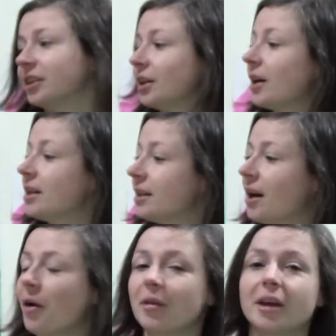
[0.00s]
So I did
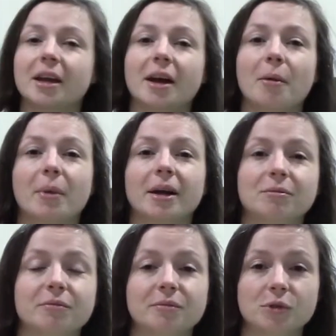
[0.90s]
that on my
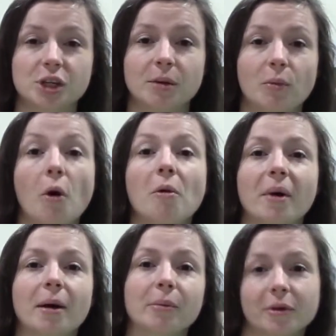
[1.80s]
cheap
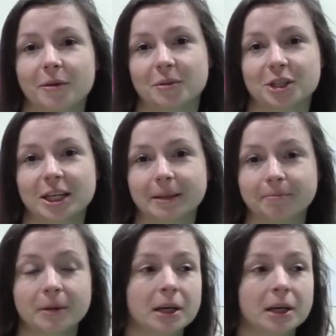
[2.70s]
Walmart Brother machine.